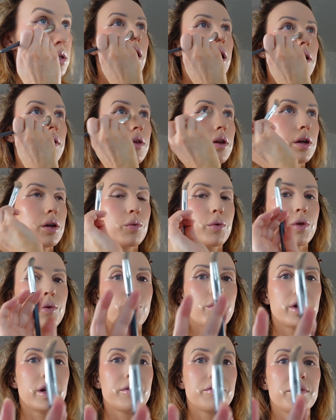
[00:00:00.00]
And then with
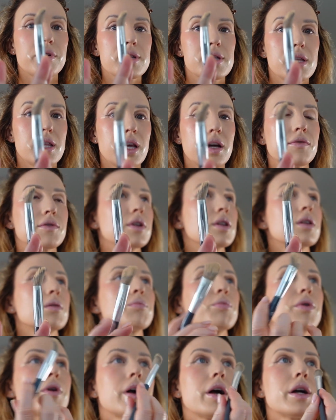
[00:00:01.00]
whatever is left on the
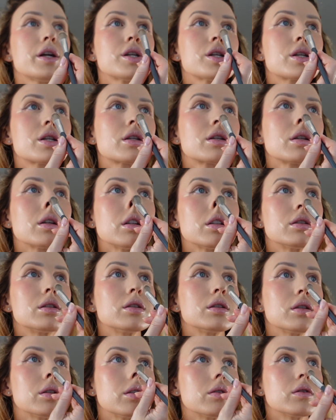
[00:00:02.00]
brush, I'll
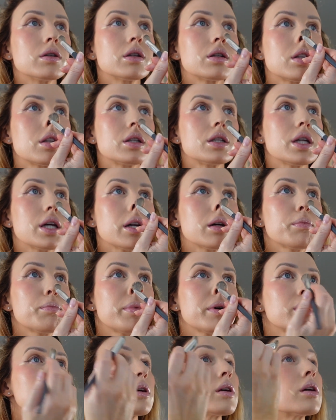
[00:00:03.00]
do the tip
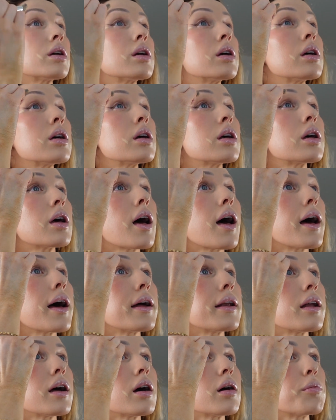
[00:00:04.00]

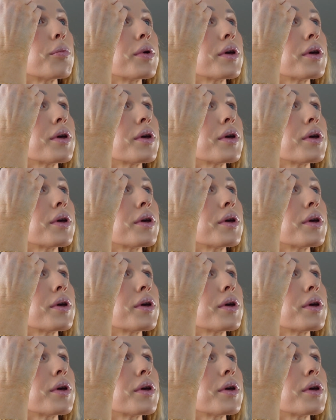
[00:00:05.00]
and up